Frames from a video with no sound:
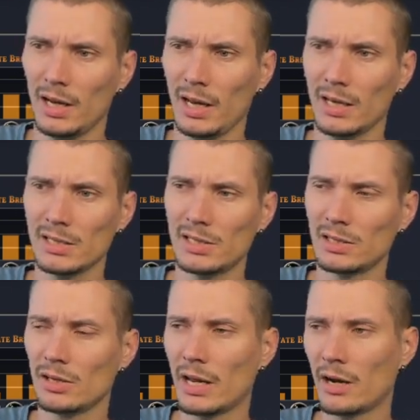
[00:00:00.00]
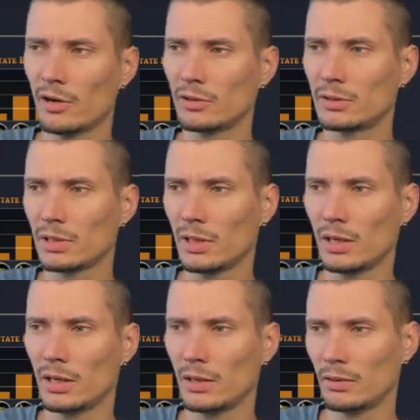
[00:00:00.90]
I guess they are not
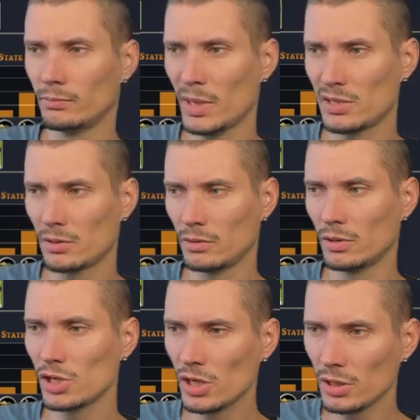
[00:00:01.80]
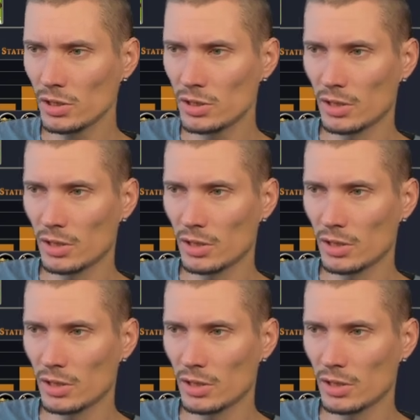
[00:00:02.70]
best conditions.